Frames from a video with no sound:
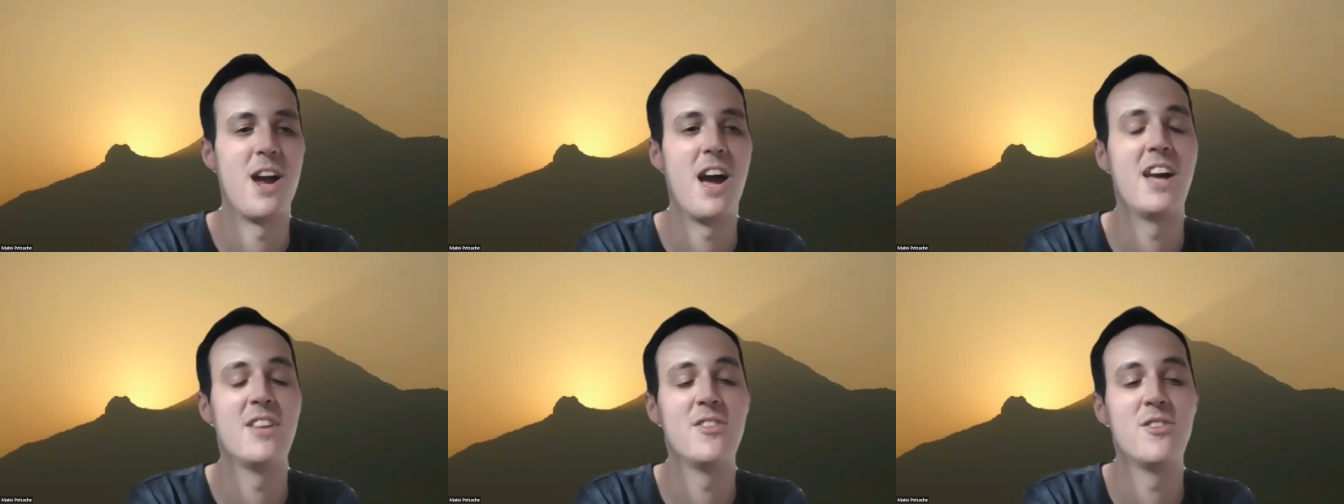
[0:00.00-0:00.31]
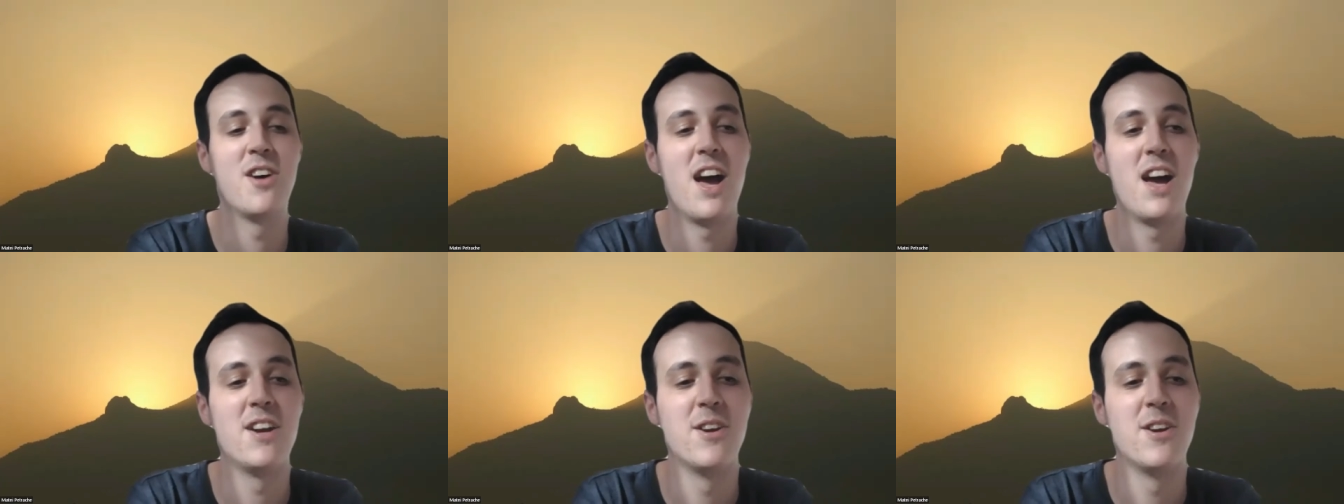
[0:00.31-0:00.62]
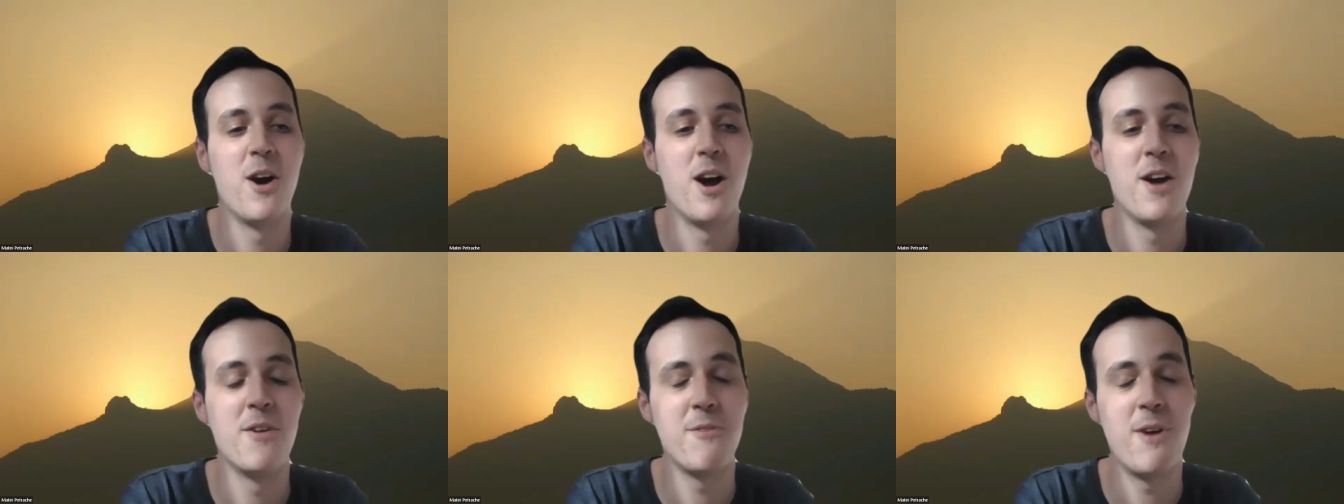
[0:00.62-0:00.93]

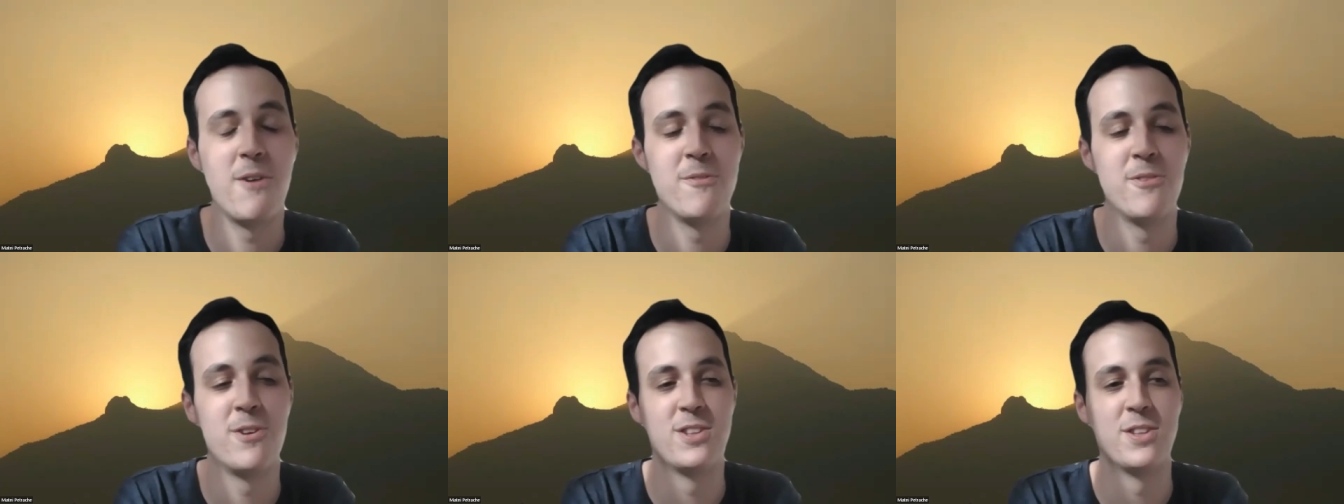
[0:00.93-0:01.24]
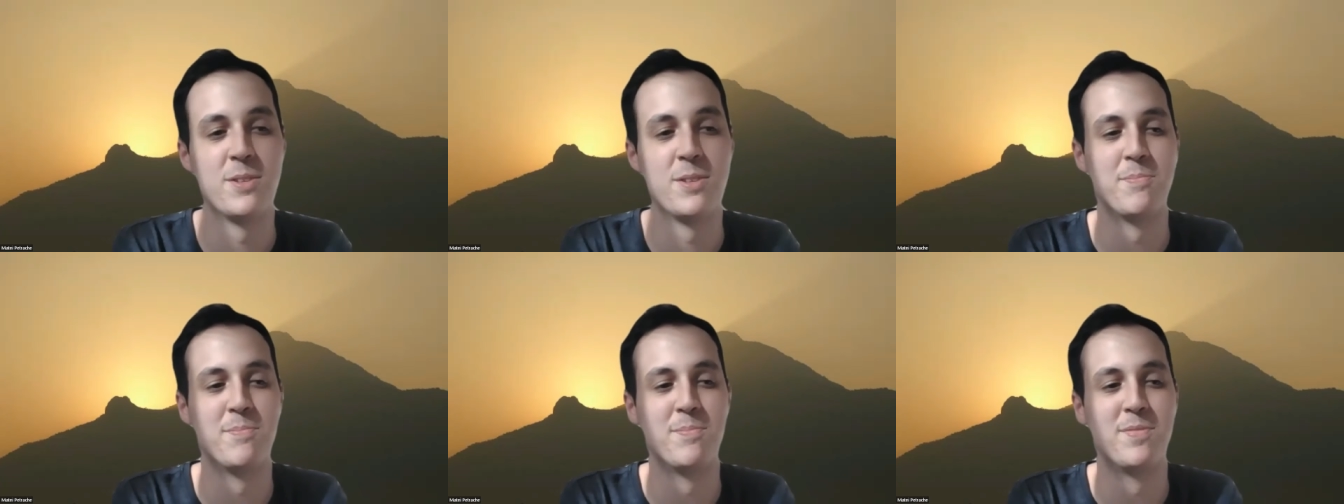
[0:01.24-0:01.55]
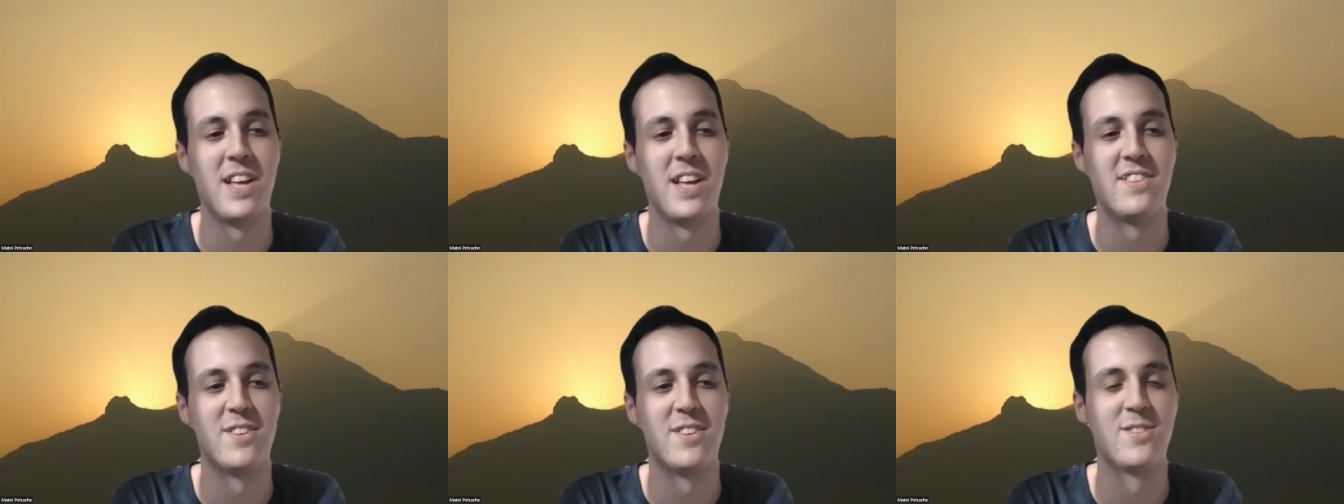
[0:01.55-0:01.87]
I've heard
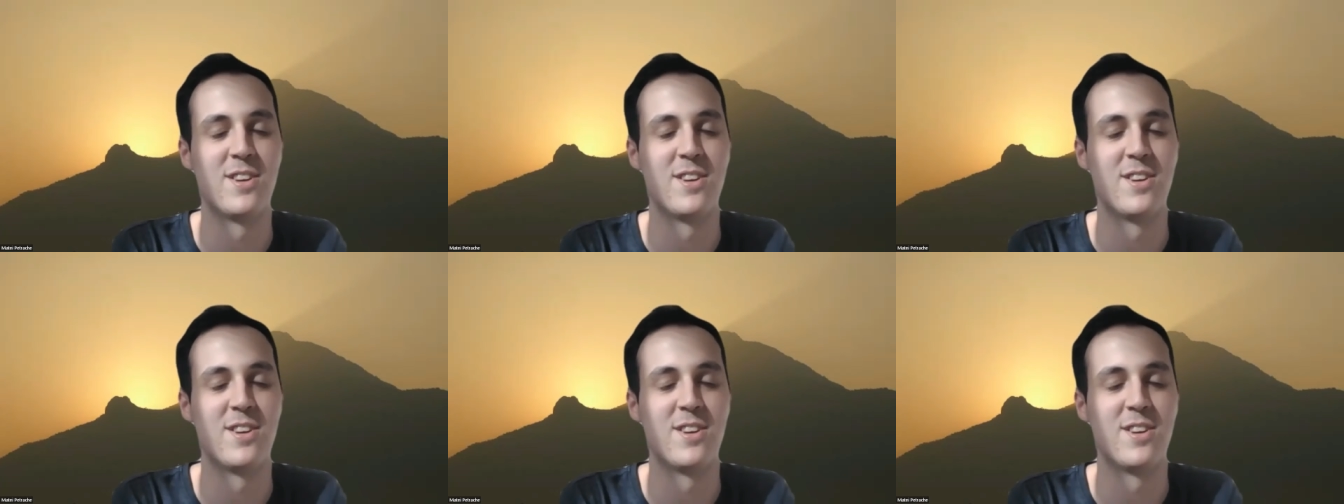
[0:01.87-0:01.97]
that the